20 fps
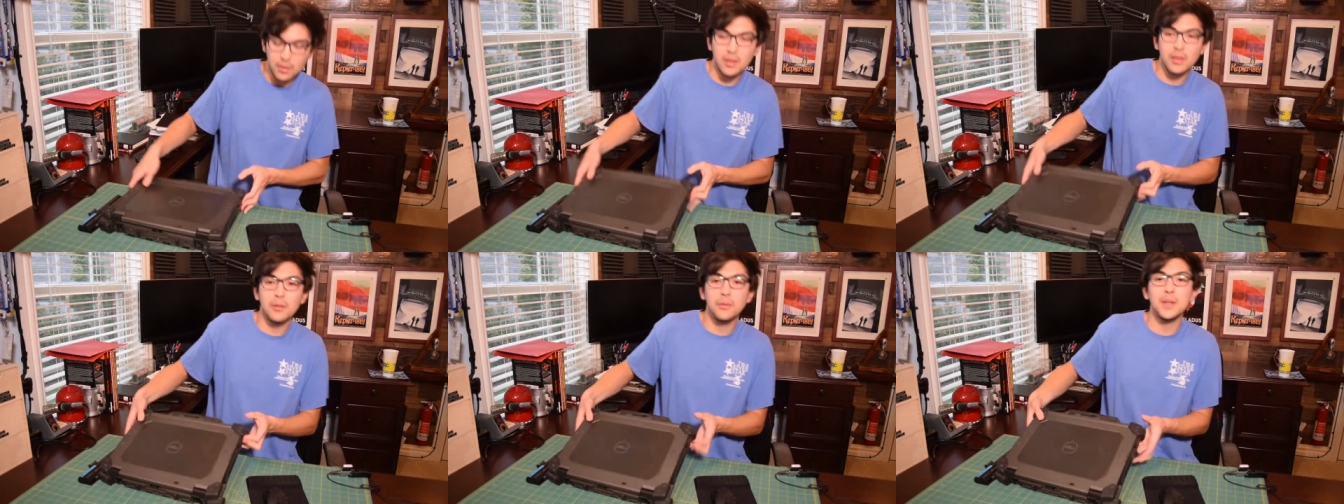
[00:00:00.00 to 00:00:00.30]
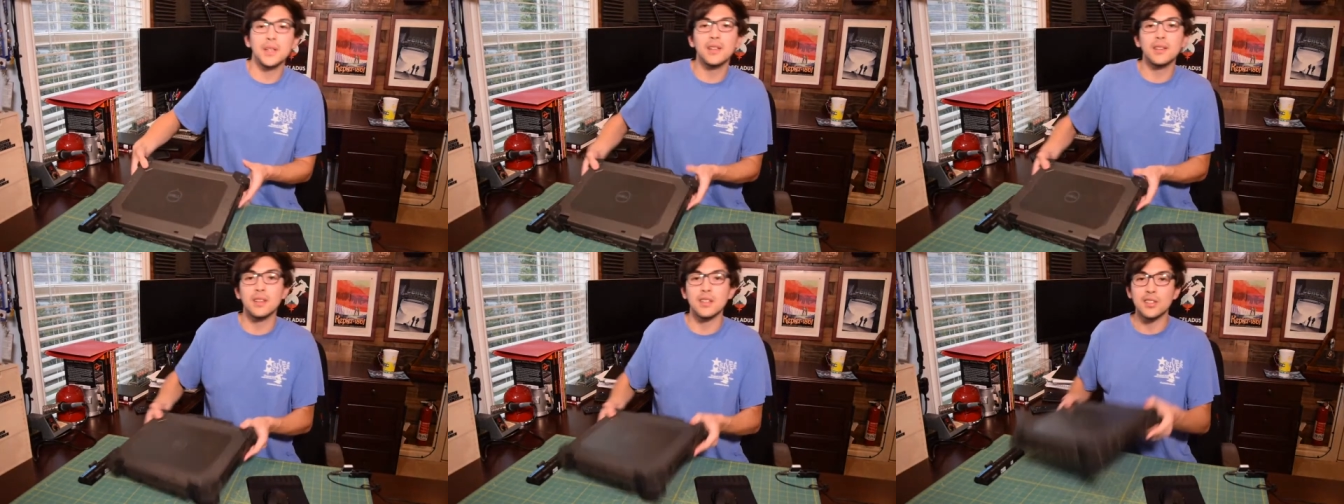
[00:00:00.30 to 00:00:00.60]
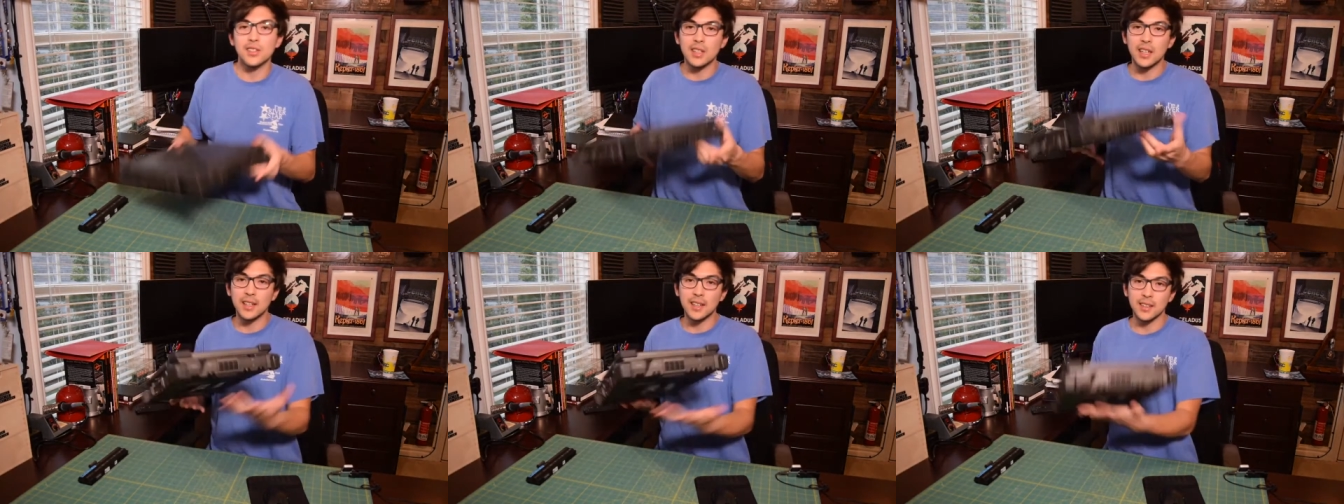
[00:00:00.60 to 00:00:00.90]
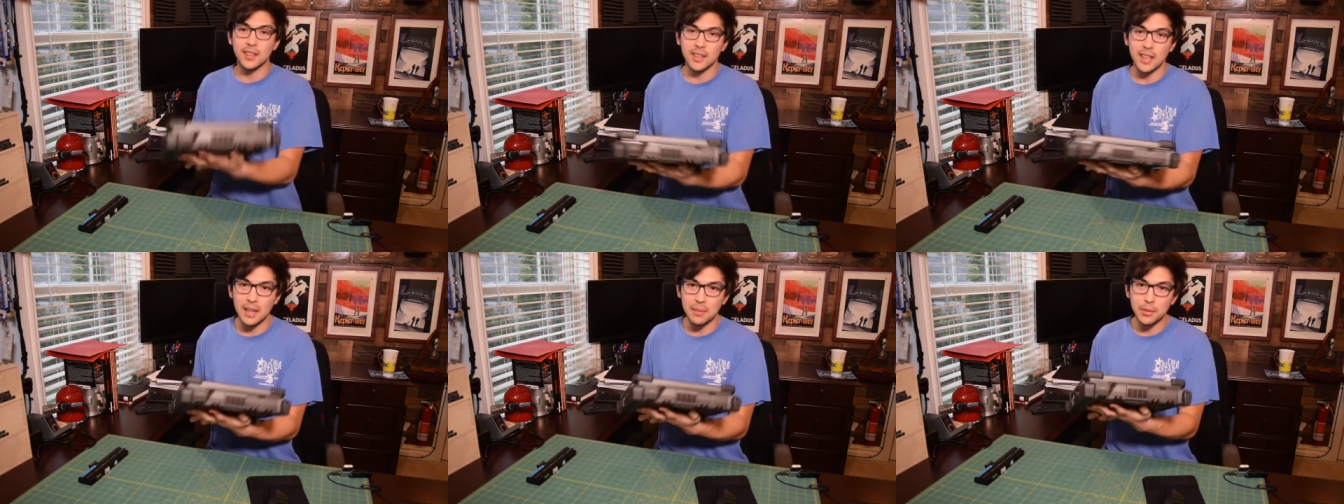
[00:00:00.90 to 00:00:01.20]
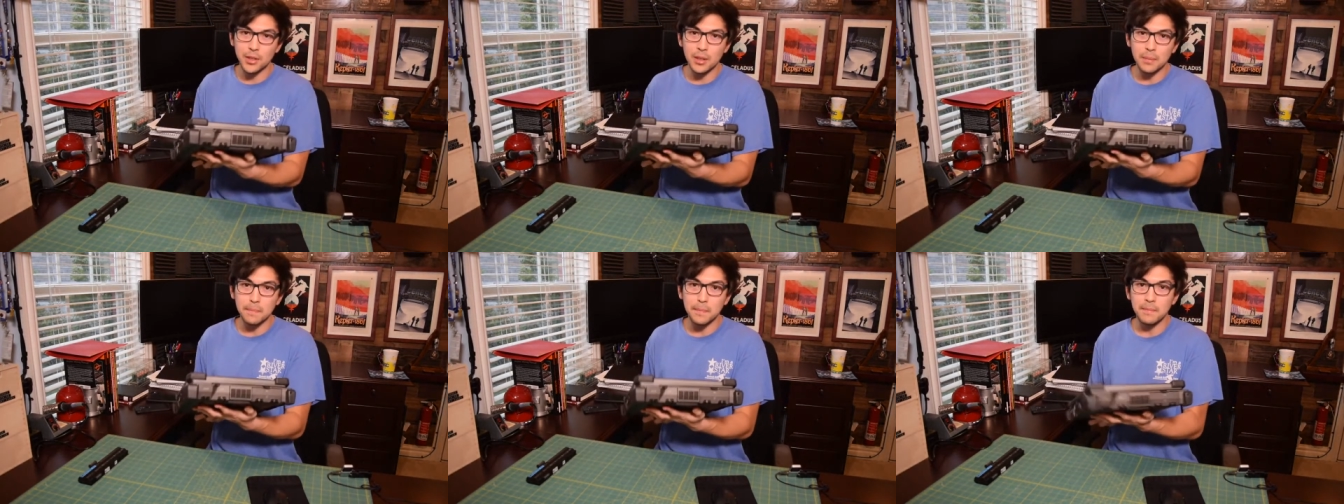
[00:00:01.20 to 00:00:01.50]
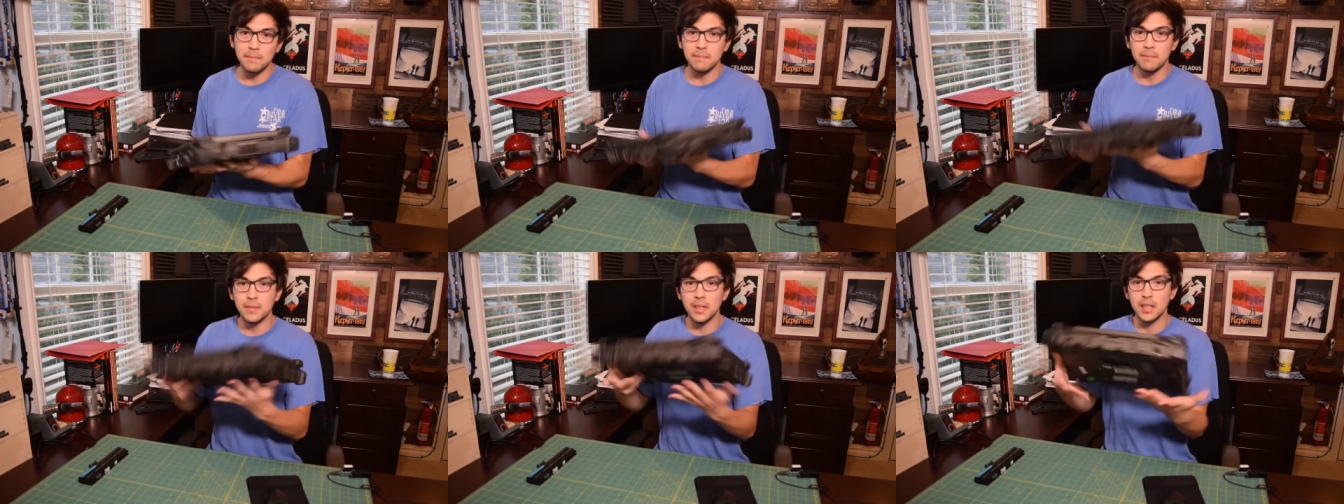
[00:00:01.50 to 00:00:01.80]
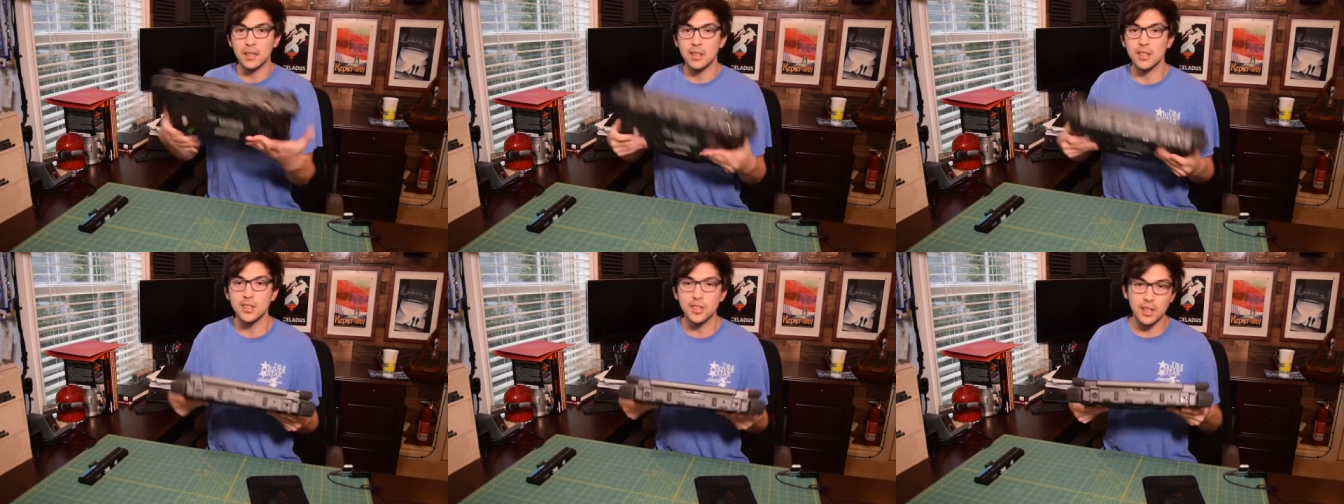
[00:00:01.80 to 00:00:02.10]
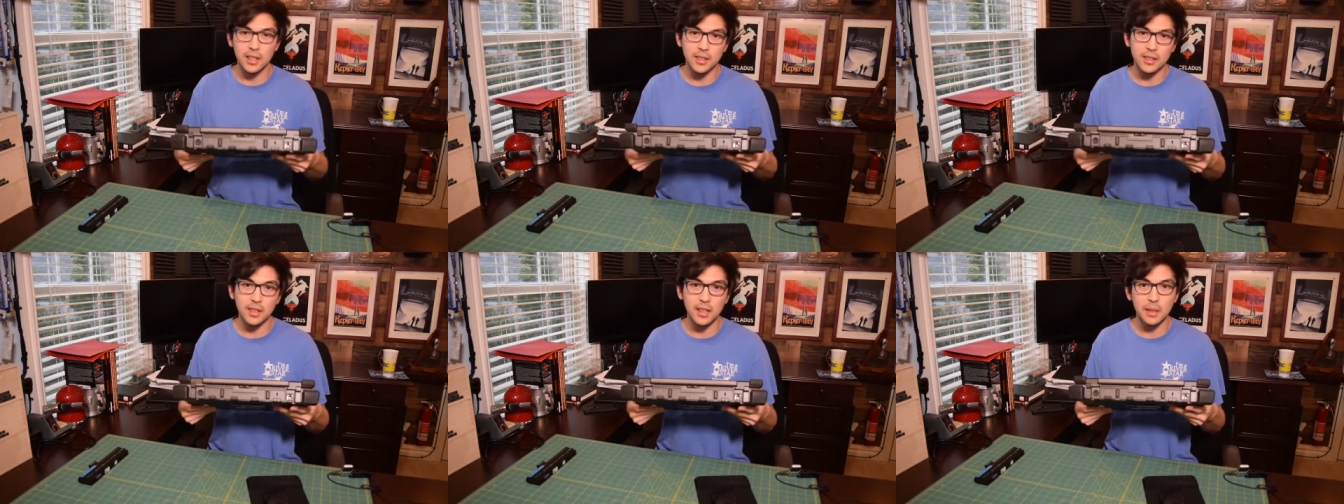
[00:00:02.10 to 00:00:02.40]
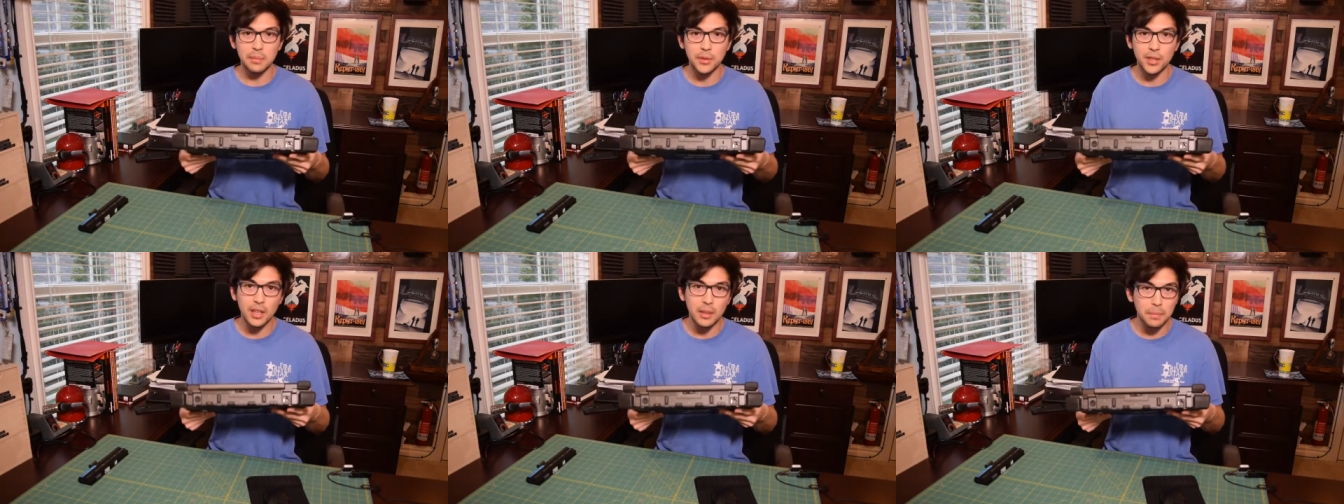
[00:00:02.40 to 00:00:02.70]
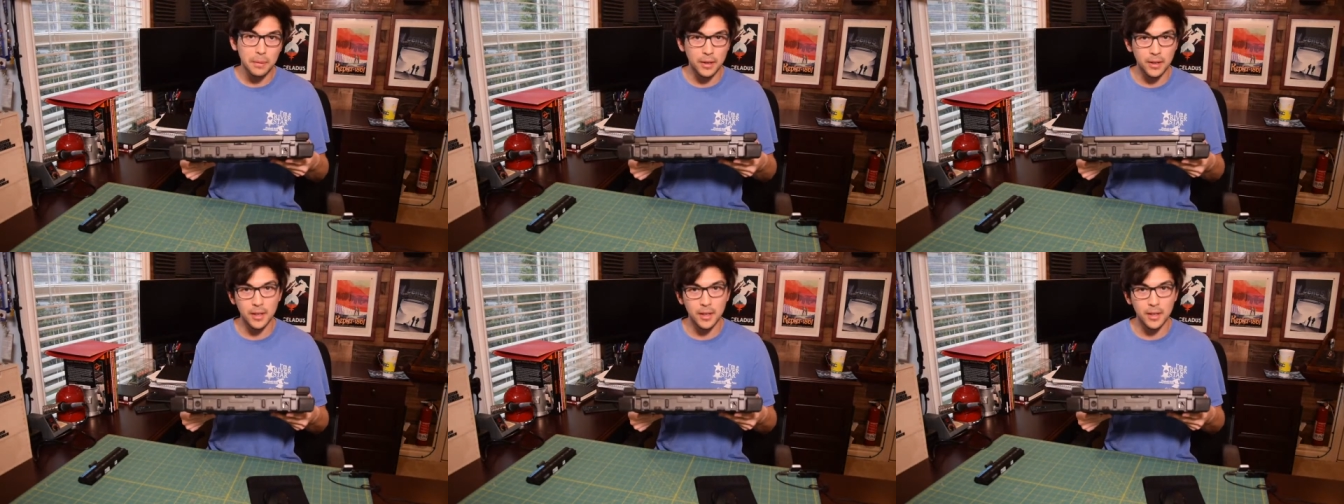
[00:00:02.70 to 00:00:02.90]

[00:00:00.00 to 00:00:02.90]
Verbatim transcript: we did this side of the laptop, this side of the laptop.